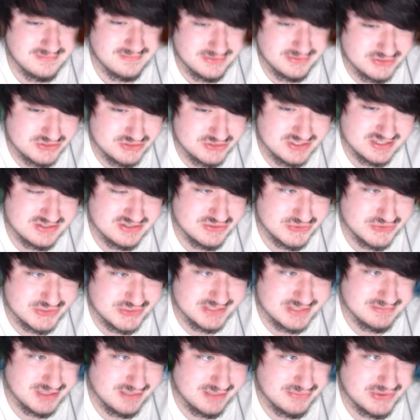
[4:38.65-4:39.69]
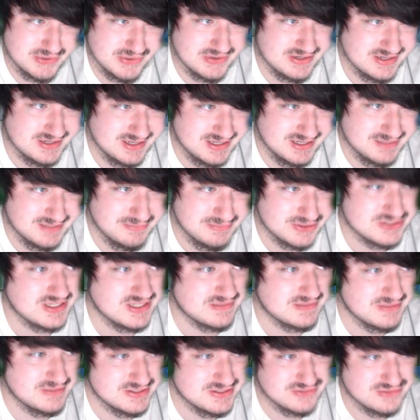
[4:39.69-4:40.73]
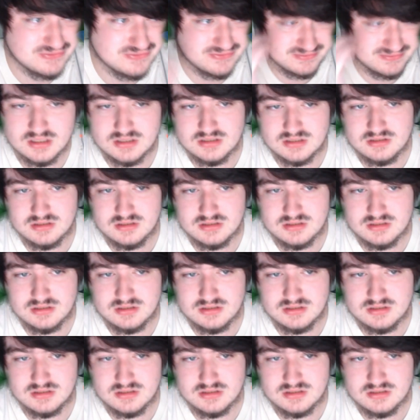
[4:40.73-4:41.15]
It just sits in their Steam library, much like myself.